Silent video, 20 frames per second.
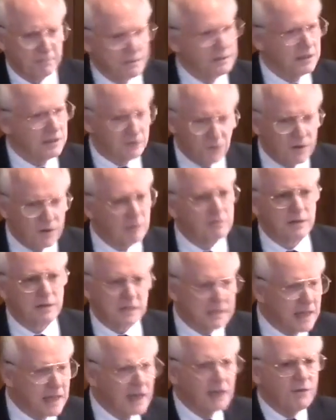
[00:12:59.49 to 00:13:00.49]
but just for the, the
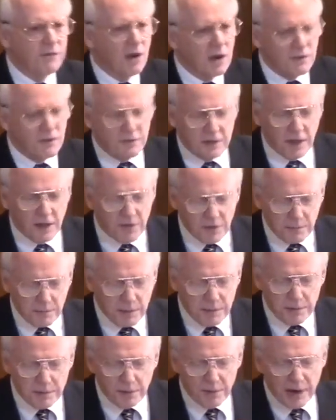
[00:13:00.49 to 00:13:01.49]
sake of all of, of the
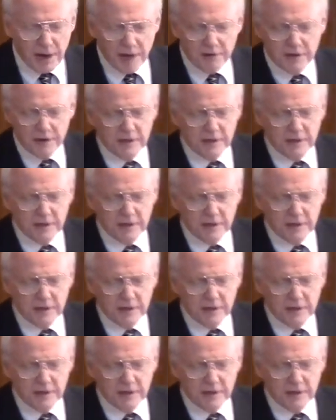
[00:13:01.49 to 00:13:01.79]
people around